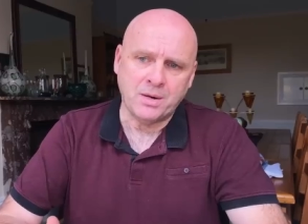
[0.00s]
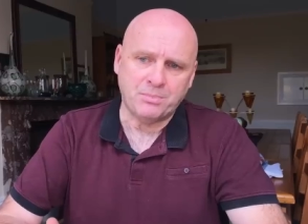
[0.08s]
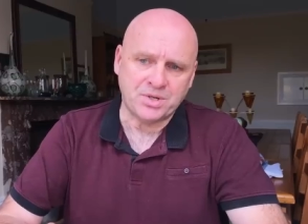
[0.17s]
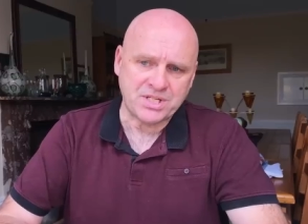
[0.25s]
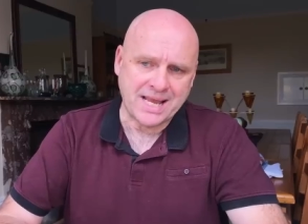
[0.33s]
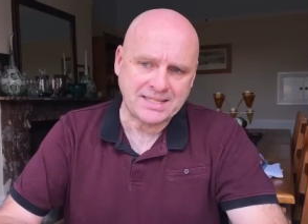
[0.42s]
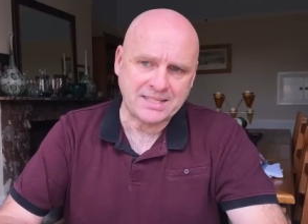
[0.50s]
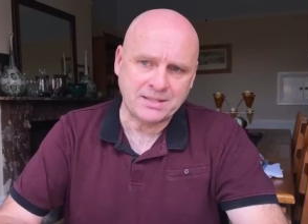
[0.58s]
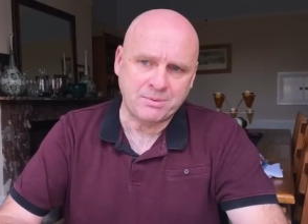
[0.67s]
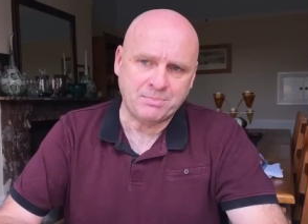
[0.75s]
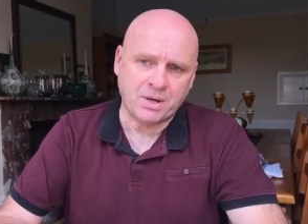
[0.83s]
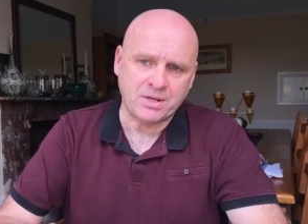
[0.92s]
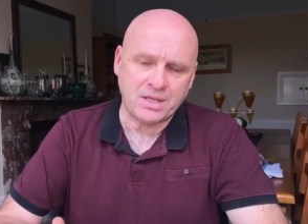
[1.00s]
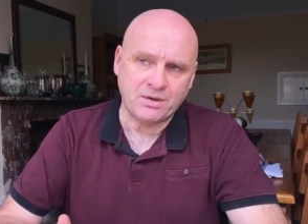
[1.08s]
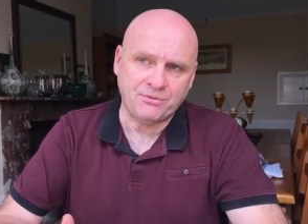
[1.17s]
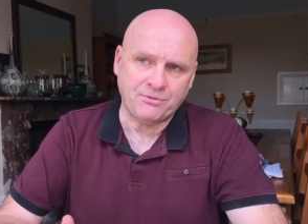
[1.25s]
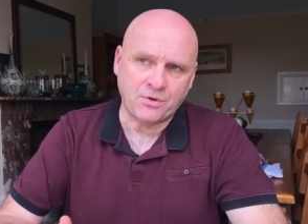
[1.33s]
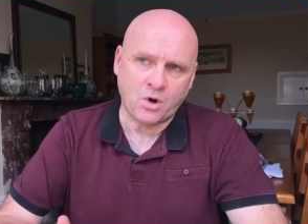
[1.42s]
protecting the bike
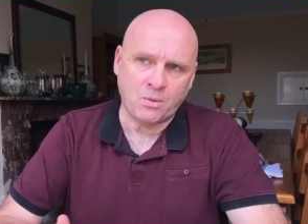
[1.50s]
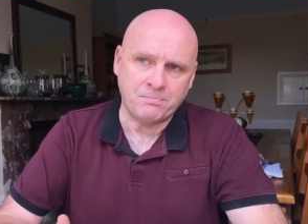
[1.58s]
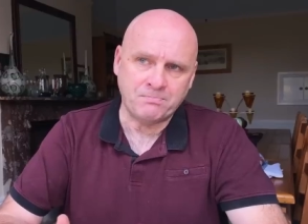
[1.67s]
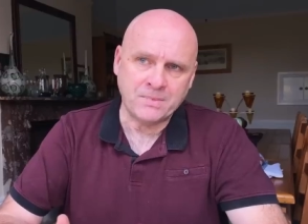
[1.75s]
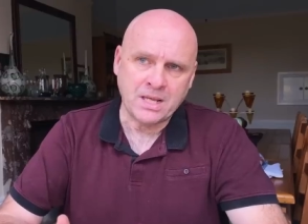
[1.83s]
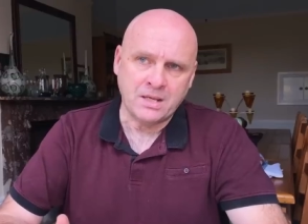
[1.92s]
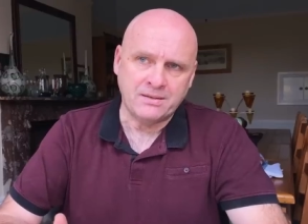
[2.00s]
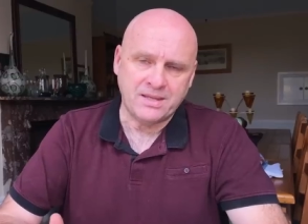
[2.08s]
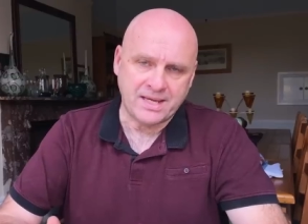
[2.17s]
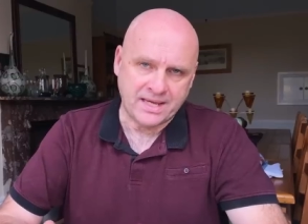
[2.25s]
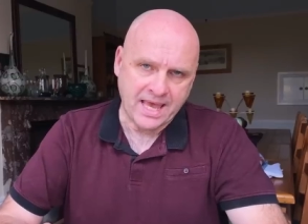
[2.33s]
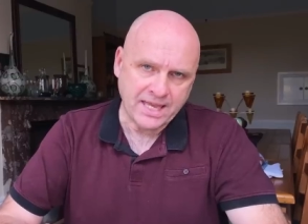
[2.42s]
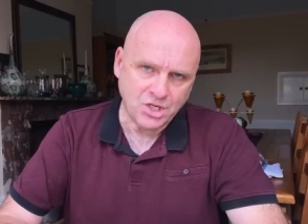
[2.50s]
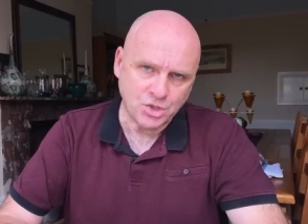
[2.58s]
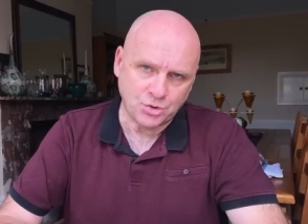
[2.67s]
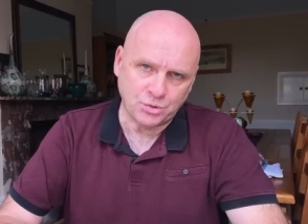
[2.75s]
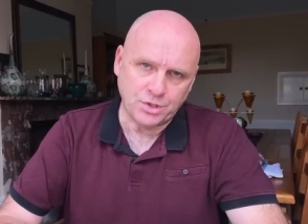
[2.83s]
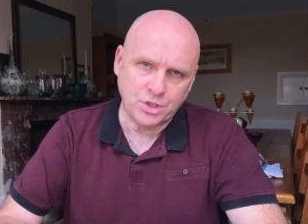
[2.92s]
from the
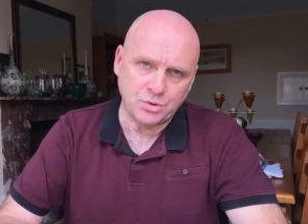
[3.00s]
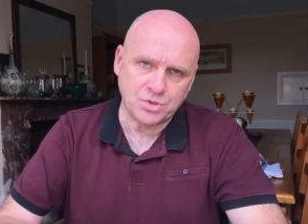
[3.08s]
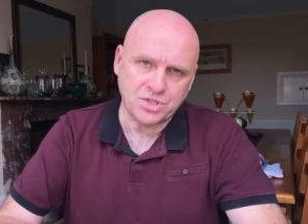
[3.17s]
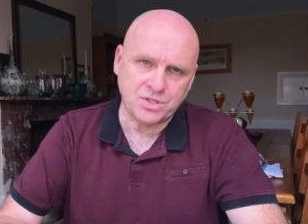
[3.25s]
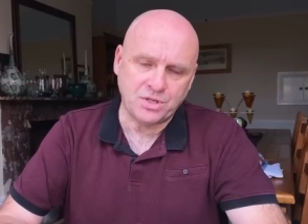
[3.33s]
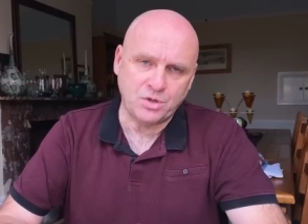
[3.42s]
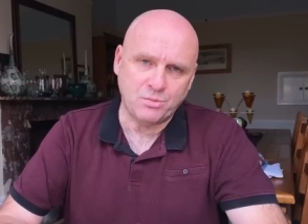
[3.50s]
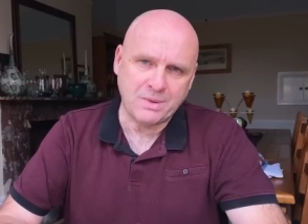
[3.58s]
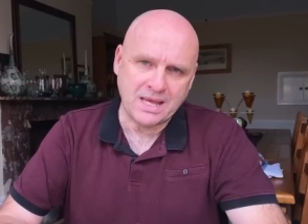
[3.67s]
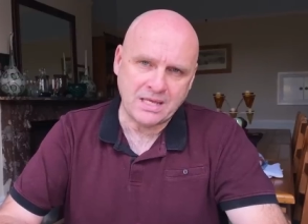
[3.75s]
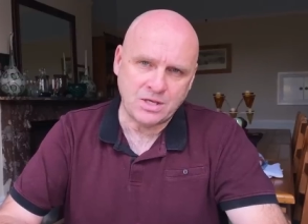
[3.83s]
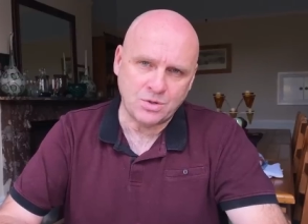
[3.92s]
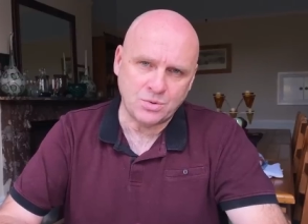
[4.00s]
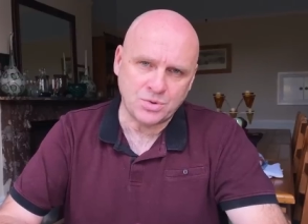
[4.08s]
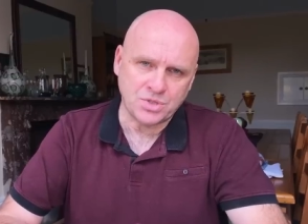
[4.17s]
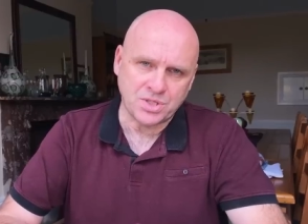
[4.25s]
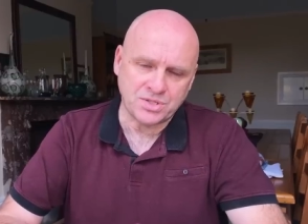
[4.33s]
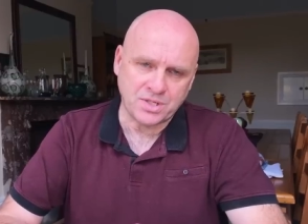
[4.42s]
occasional use that you may
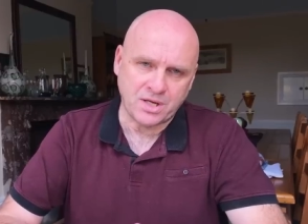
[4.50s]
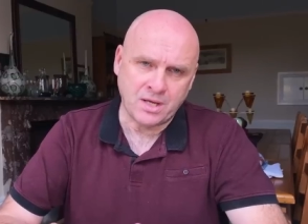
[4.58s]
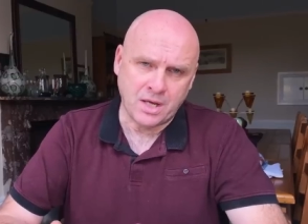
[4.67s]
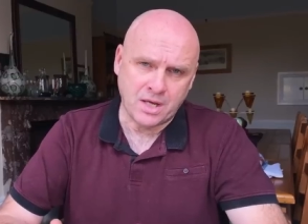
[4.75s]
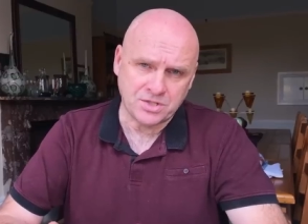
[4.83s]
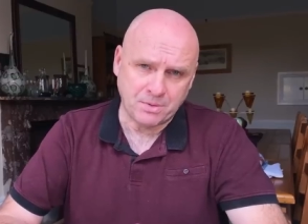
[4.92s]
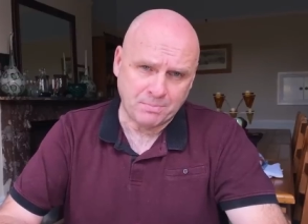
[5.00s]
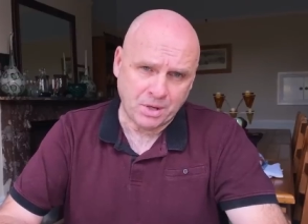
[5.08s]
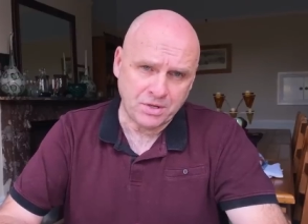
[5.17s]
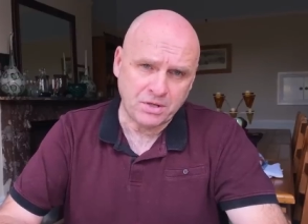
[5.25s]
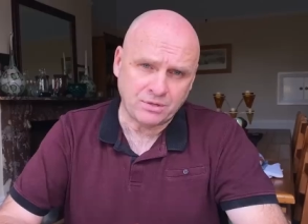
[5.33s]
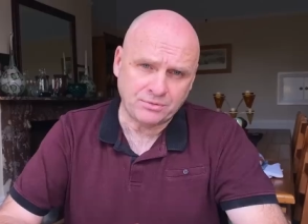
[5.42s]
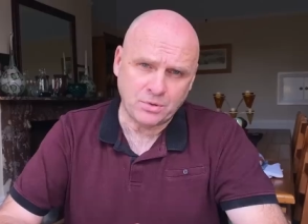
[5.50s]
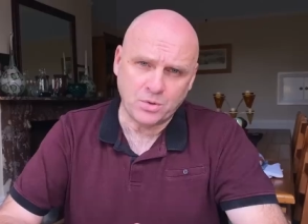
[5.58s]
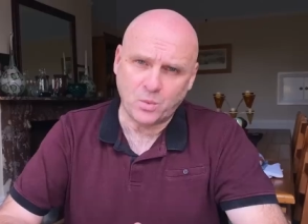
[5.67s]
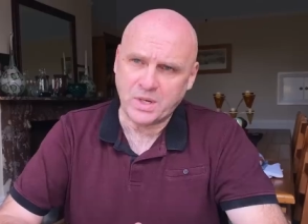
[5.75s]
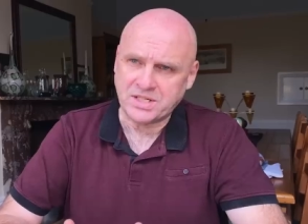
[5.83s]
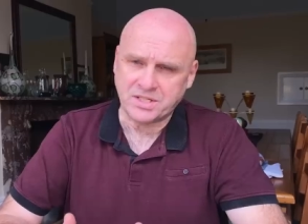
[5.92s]
use as a as a biker through
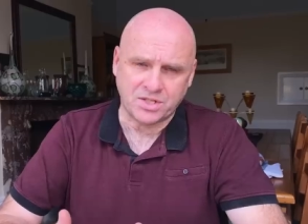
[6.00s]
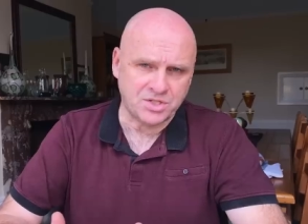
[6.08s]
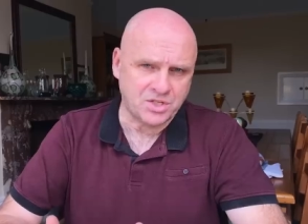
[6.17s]
the winter.